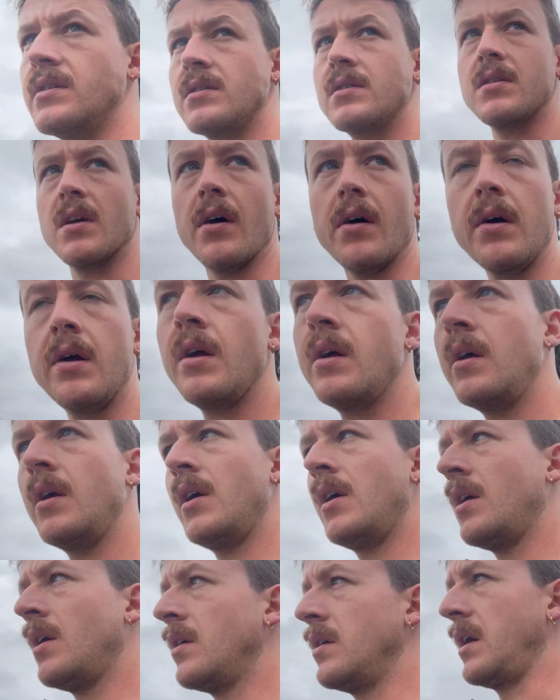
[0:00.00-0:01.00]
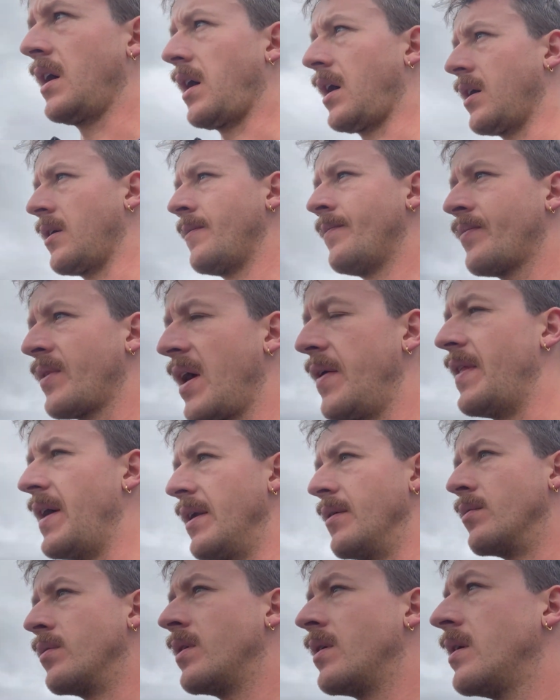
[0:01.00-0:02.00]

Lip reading: So, and then